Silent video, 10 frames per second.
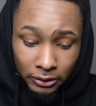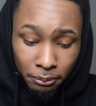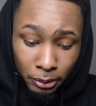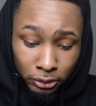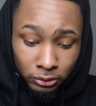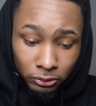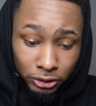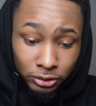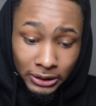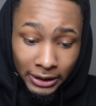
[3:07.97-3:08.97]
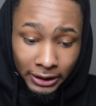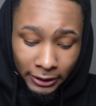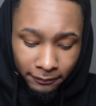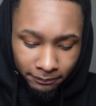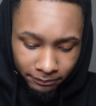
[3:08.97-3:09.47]
Boom. Once you got
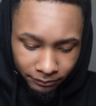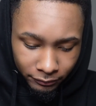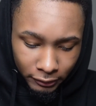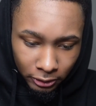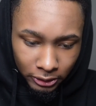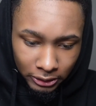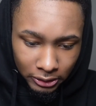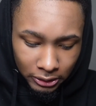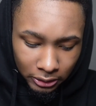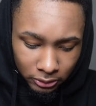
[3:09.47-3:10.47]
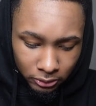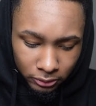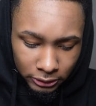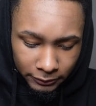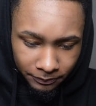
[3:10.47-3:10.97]
that, you're going to hit
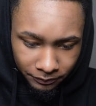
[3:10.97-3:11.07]
close.